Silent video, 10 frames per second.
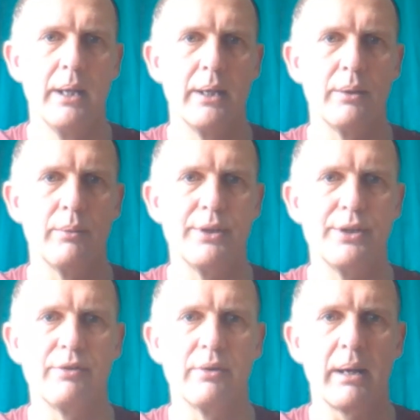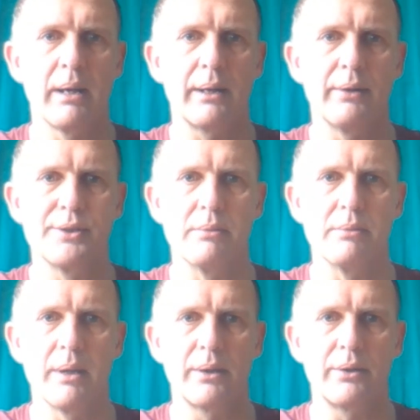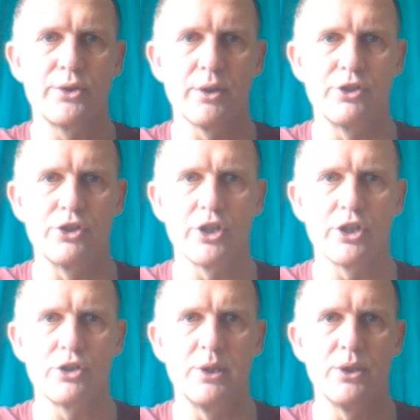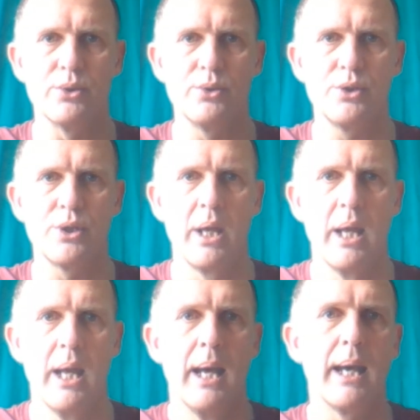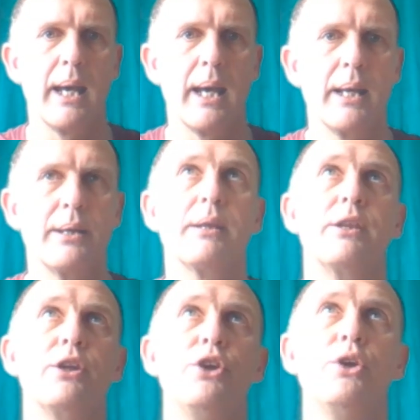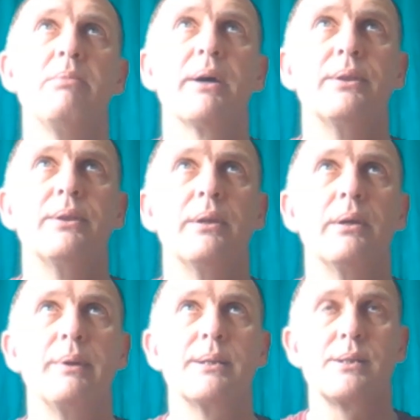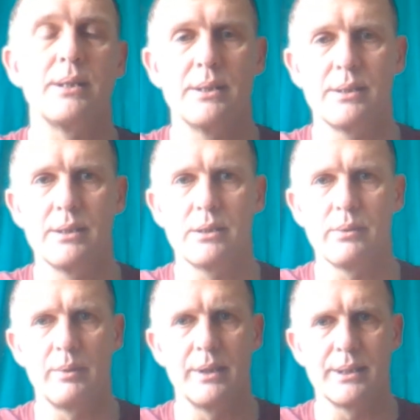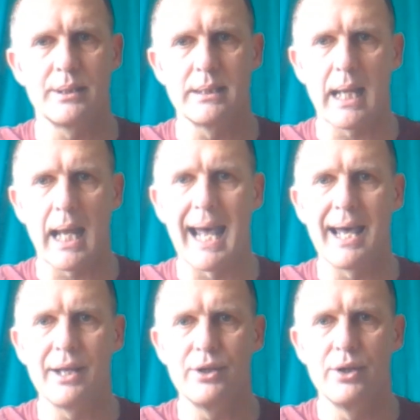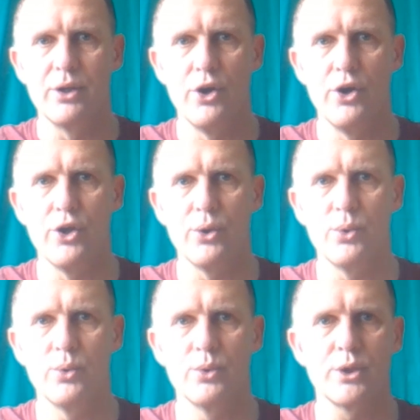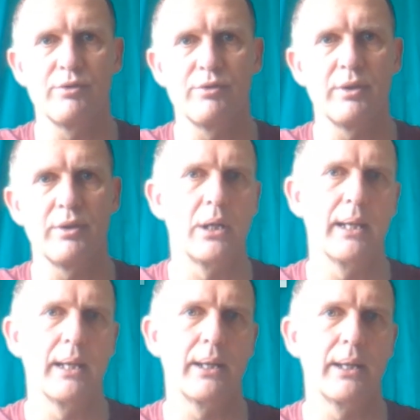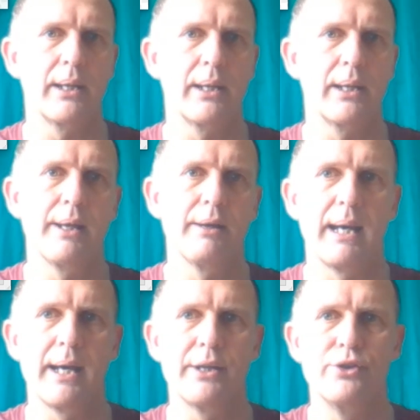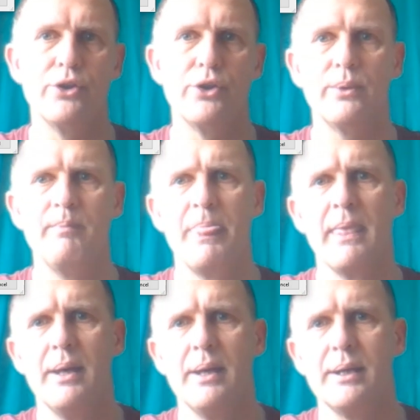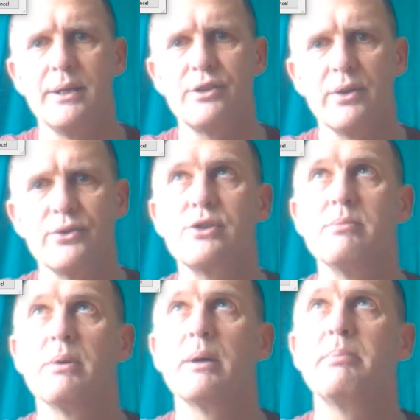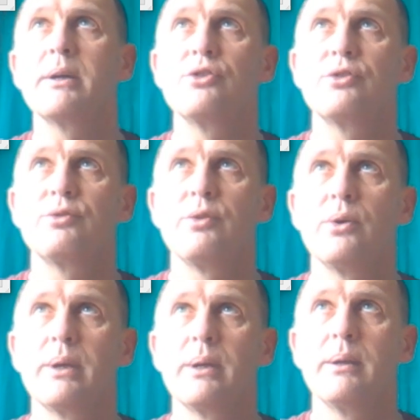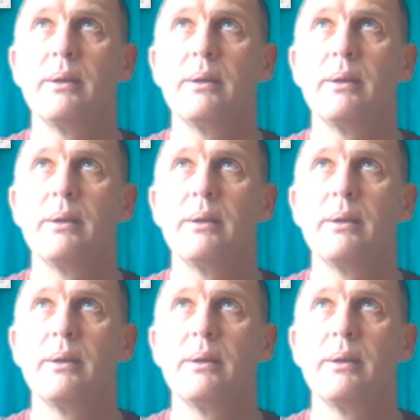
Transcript: with the different backgrounds that Microsoft suggests we use, and the new button that we can see is this one where it says Add New. So if I just click on there for Add New, it defaults to my Pictures folder,